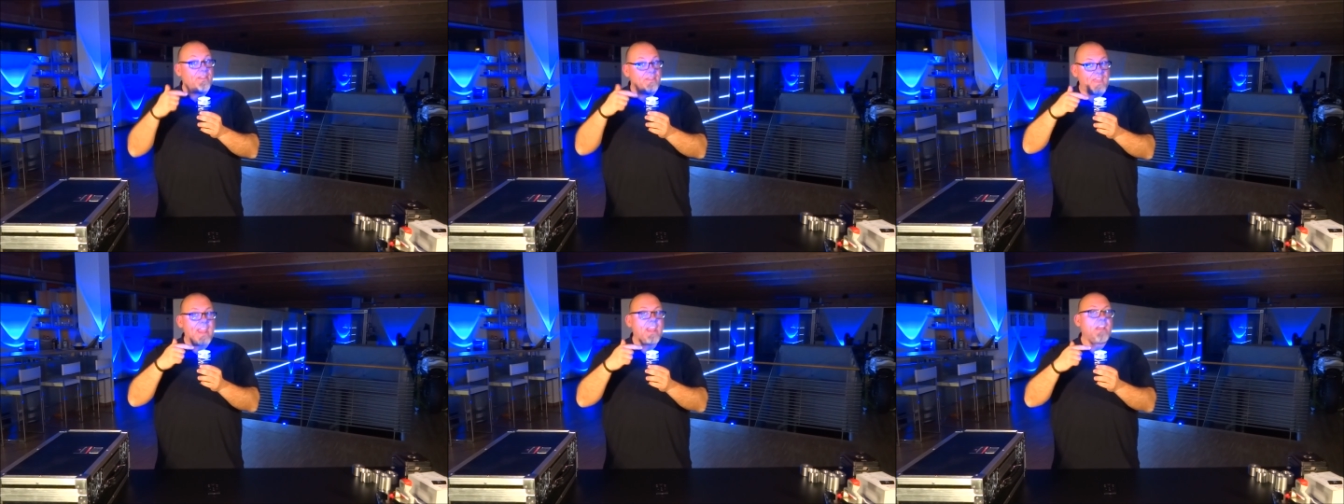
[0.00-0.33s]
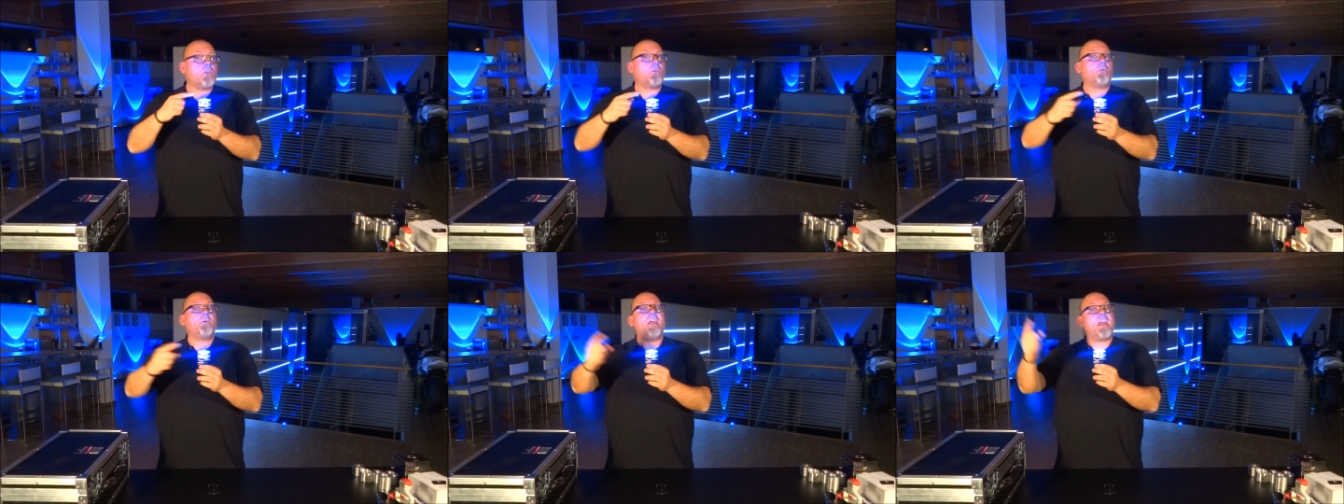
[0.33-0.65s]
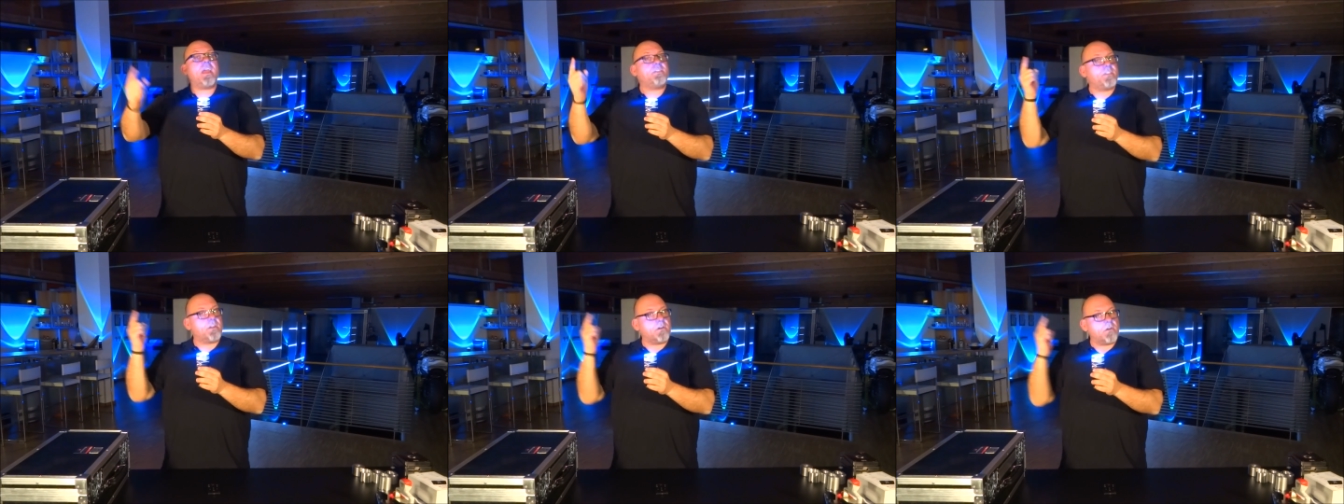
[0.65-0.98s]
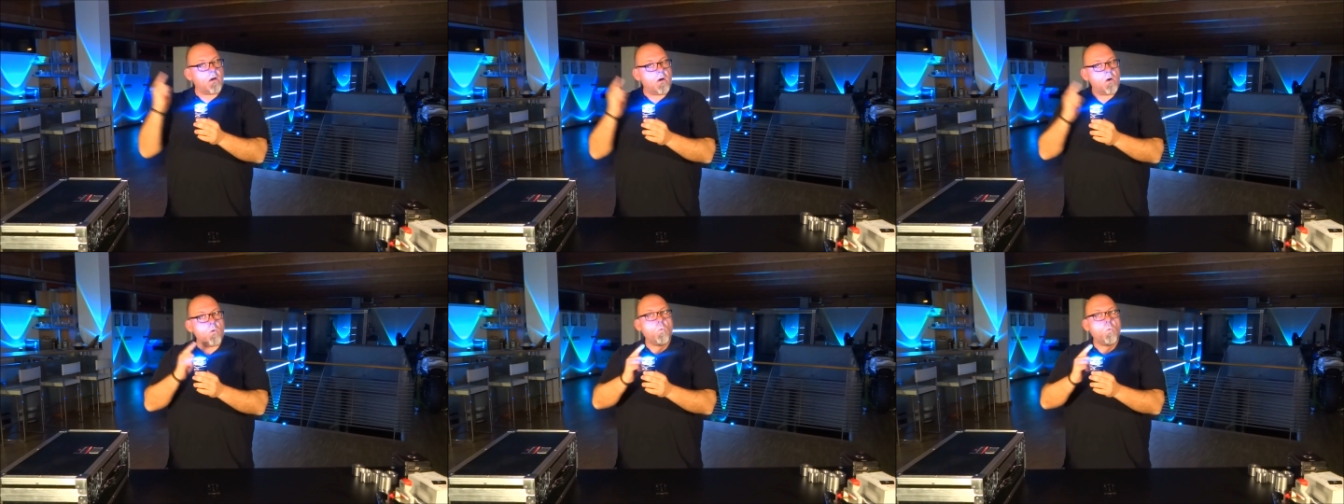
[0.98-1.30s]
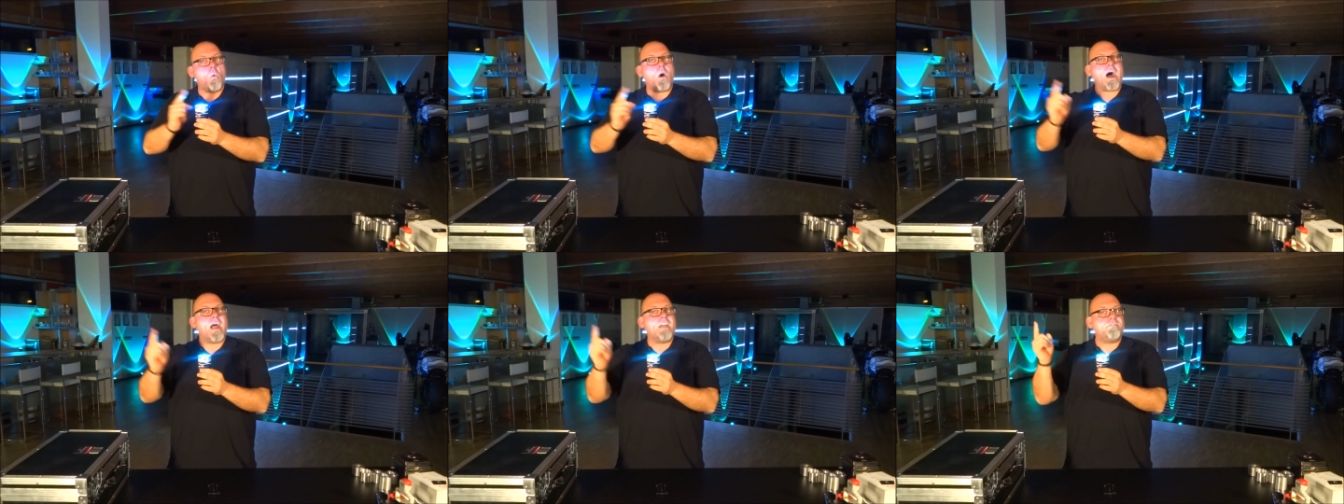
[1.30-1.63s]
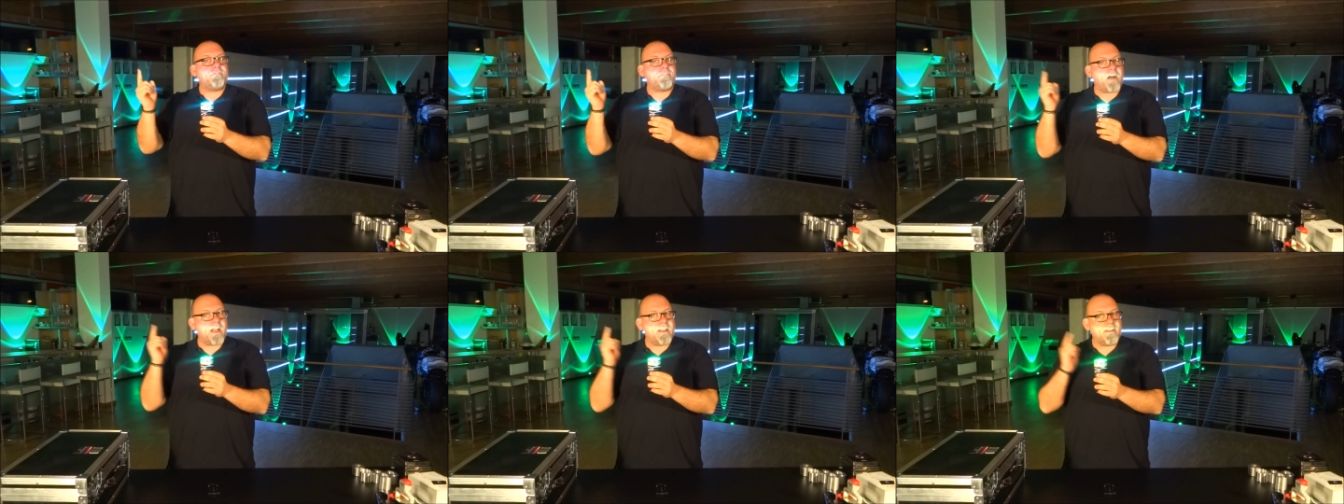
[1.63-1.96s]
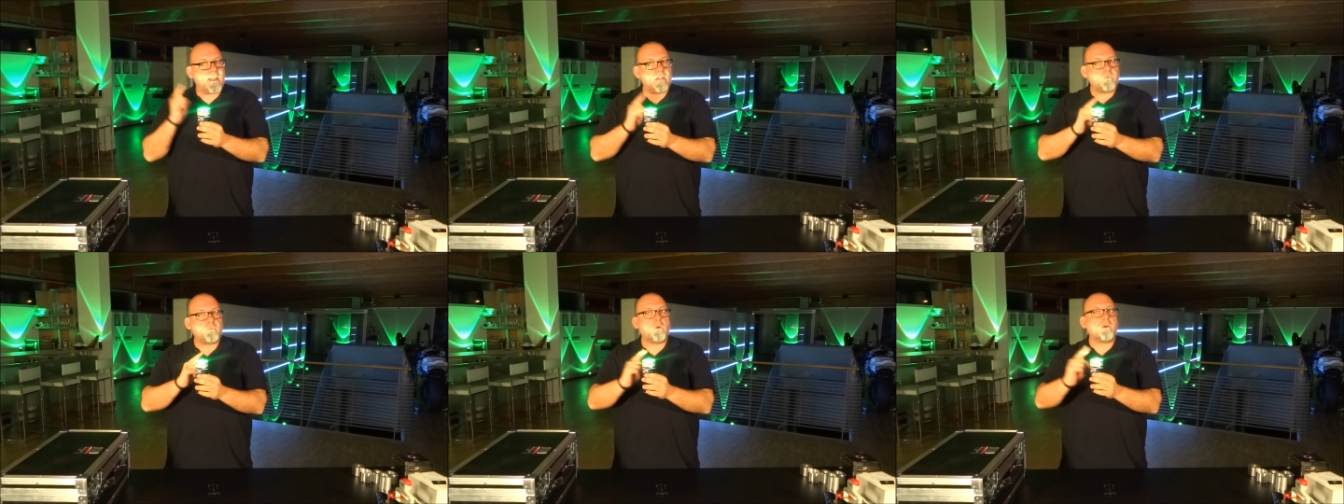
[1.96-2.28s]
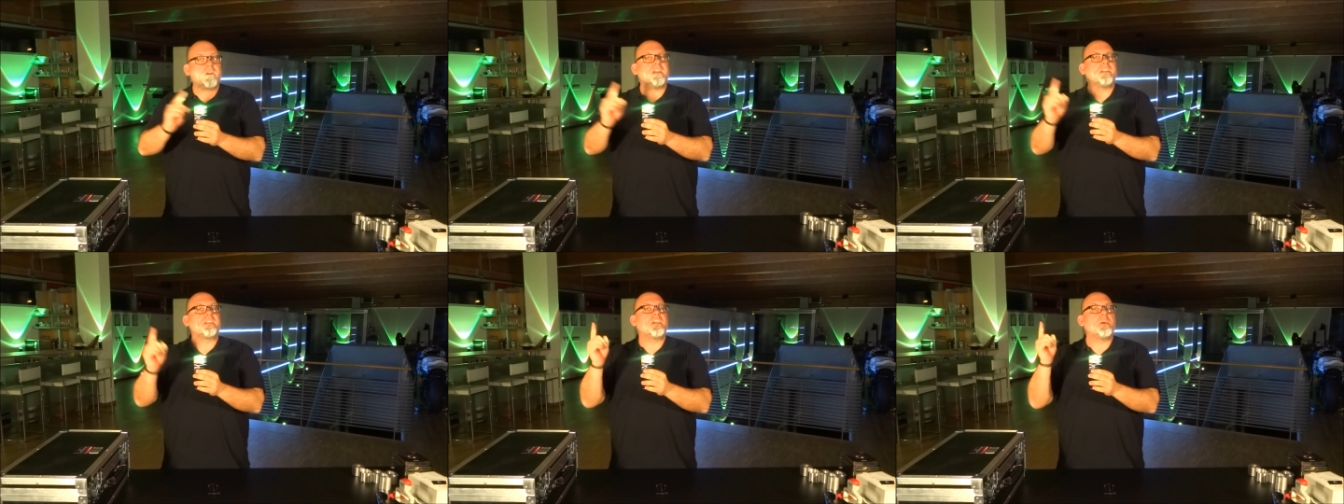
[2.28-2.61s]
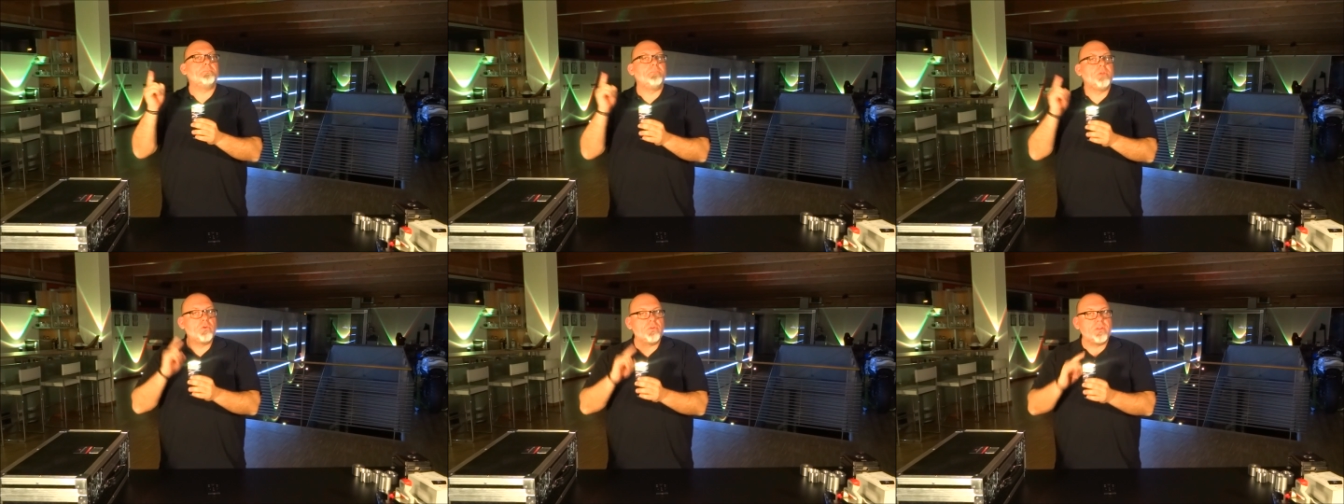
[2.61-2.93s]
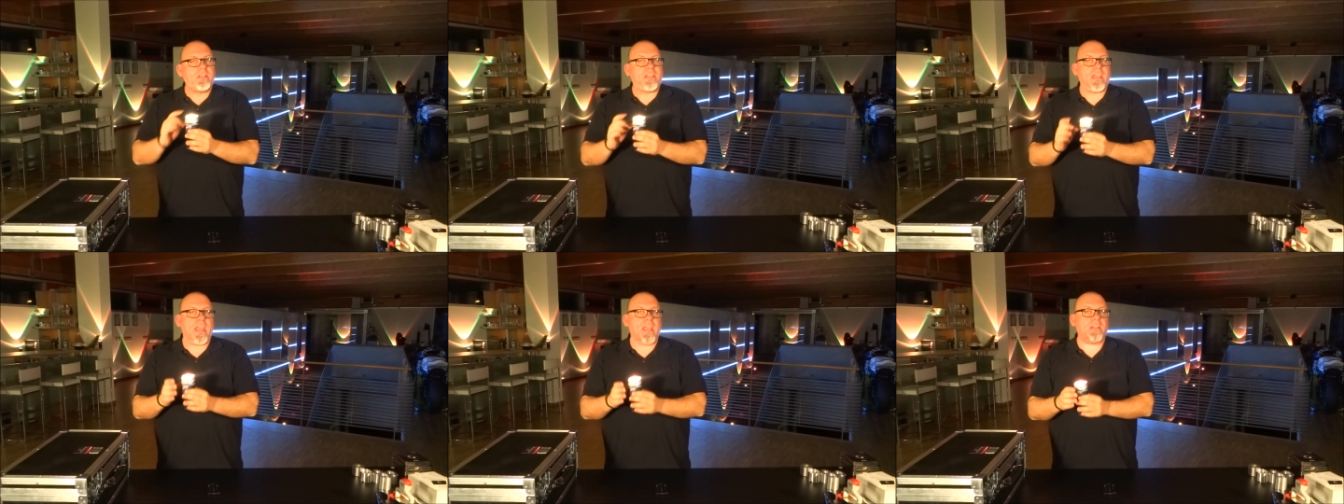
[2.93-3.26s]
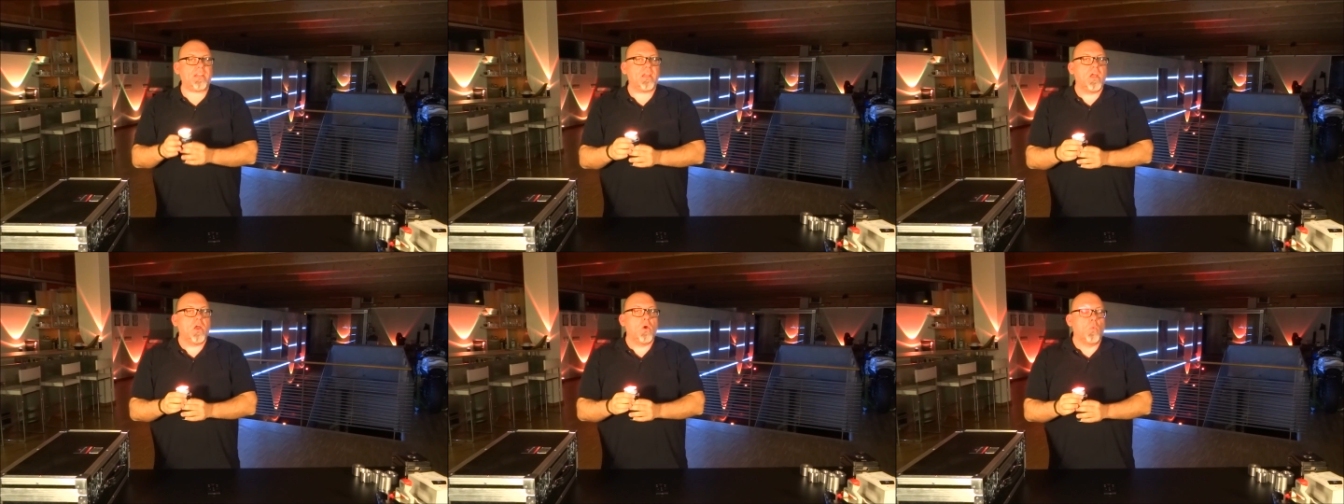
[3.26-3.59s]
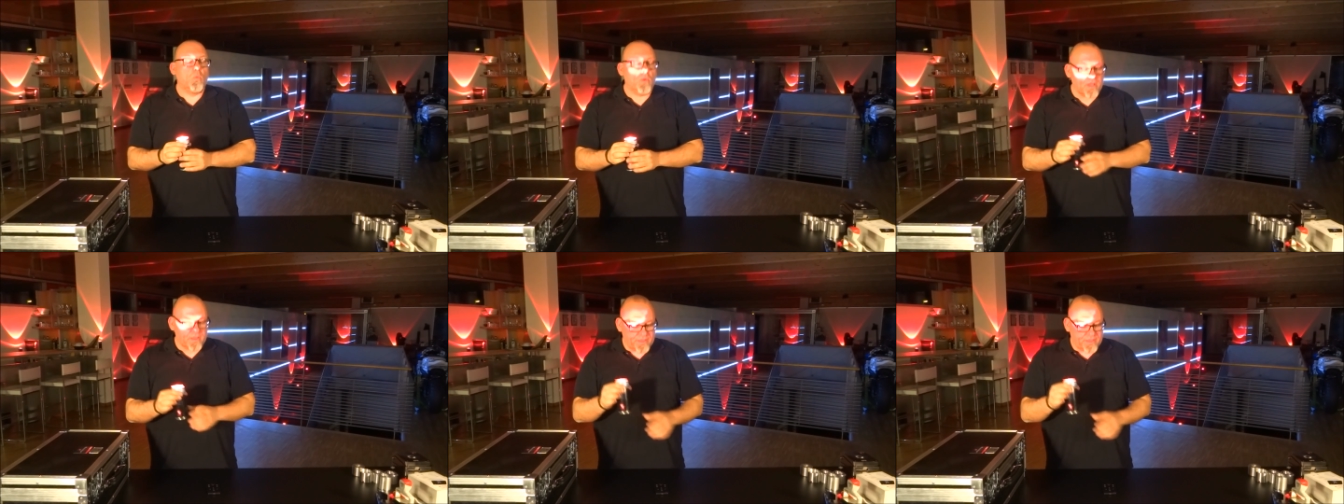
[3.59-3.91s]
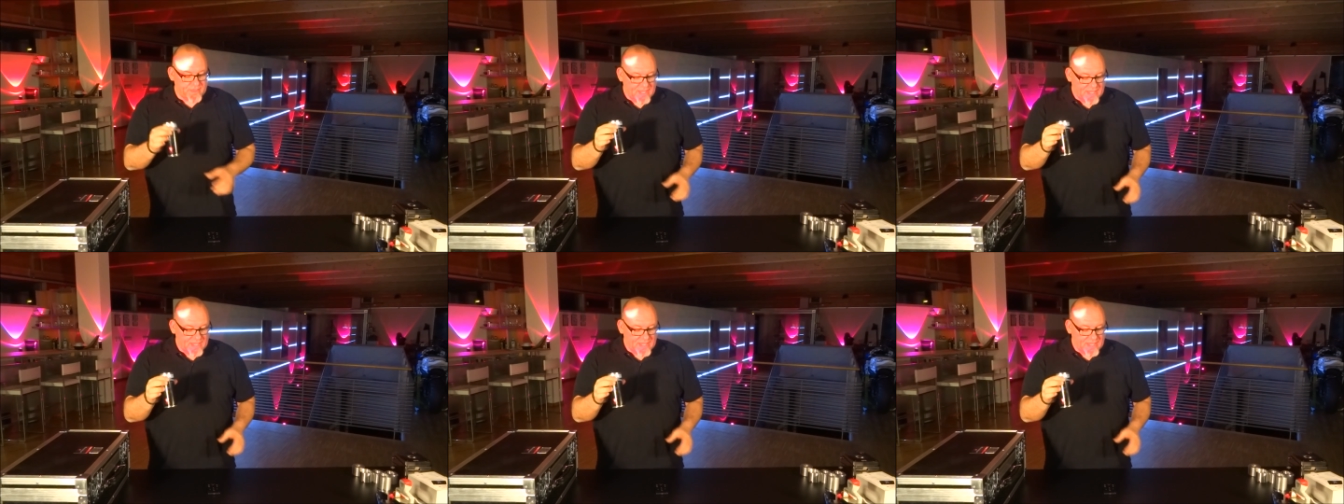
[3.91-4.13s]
they create their own Wi-Fi network and communicate with